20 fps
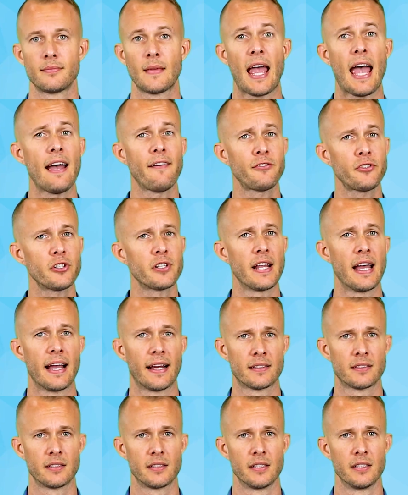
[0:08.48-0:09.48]
After an
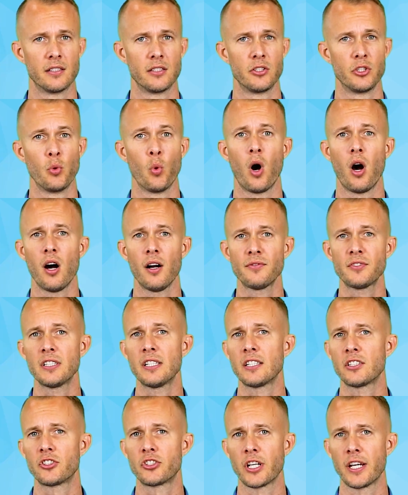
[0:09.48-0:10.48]
accident, you often
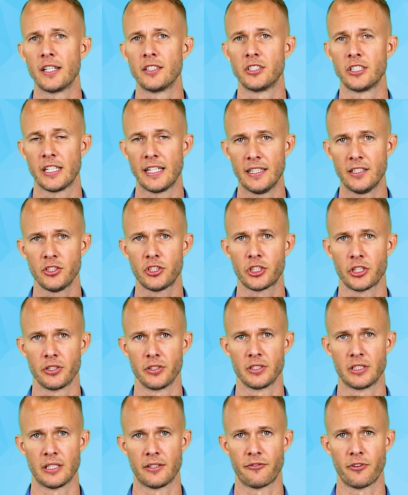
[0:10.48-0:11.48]
exchange
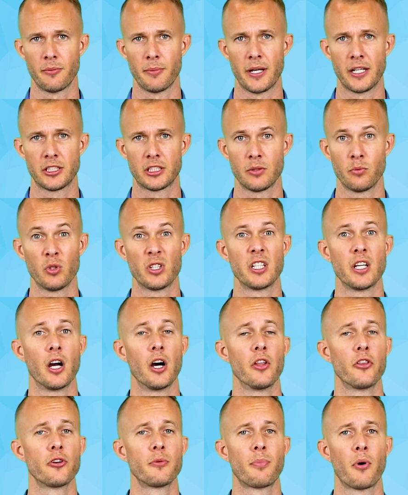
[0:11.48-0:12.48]
insurance information with the
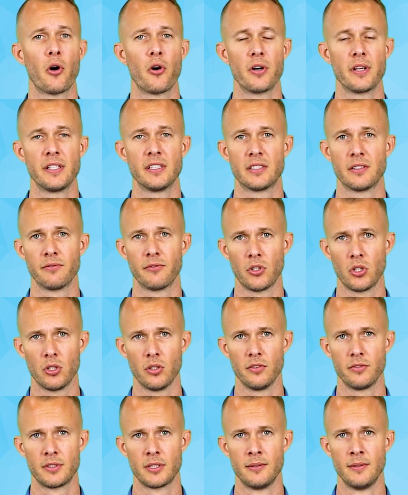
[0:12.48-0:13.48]
other parties
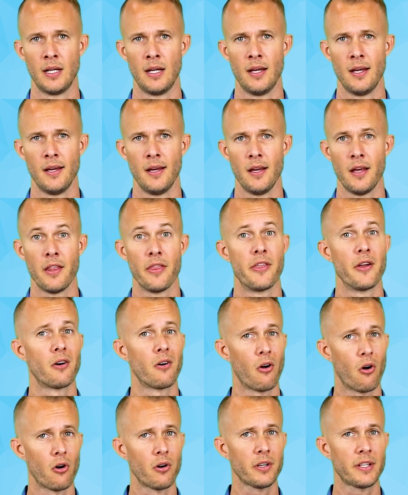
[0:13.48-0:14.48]
involved. There
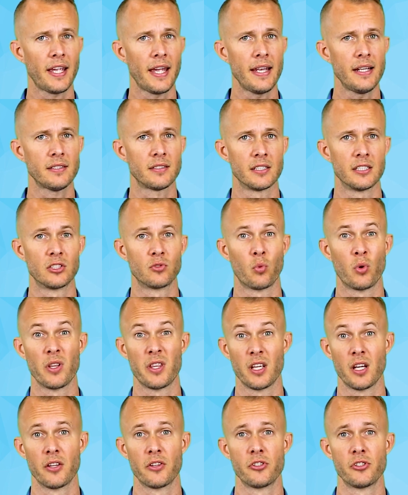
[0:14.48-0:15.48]
are cases where
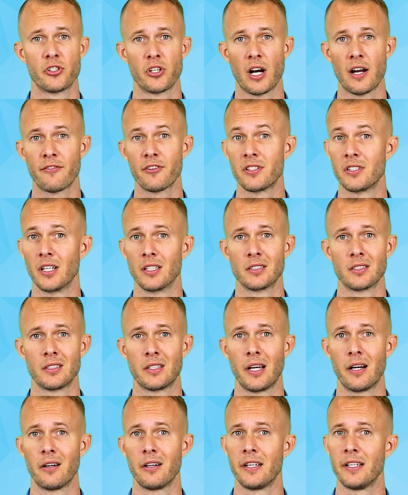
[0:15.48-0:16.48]
the other driver doesn't
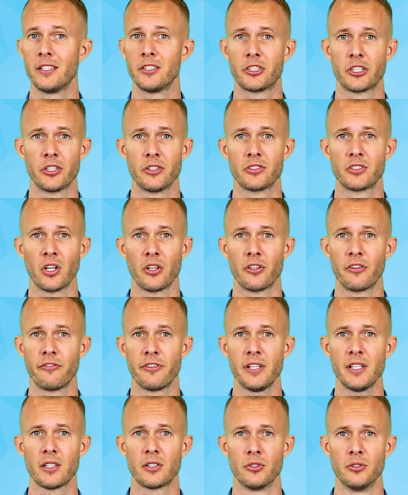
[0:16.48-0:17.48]
carry insurance on their
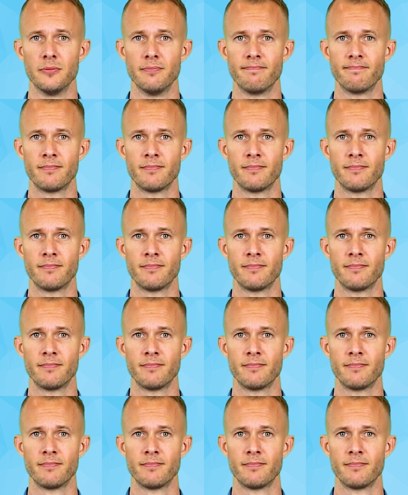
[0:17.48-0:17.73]
vehicle.